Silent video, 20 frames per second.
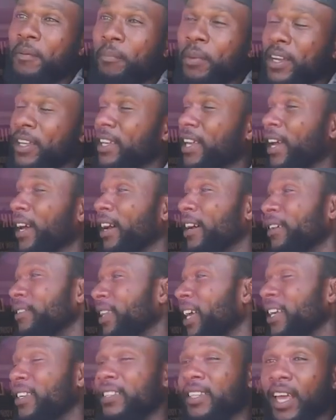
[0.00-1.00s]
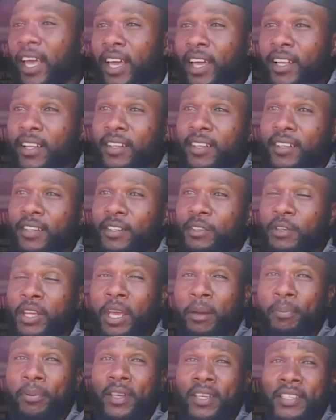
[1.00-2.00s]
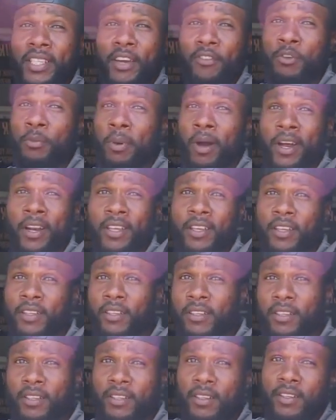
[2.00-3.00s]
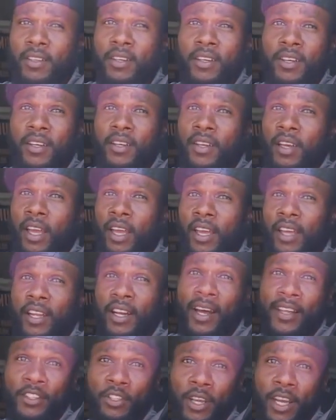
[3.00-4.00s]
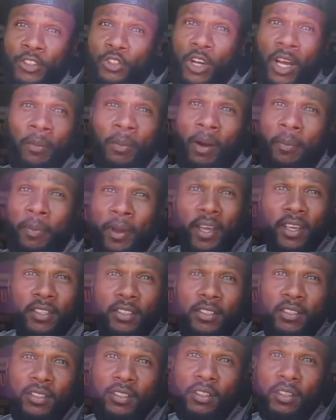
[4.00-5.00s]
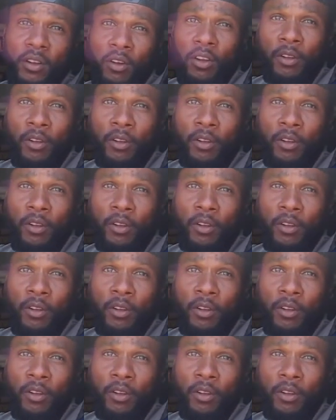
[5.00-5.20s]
But yeah, that's that. You can't please everybody. And I tried my best. You know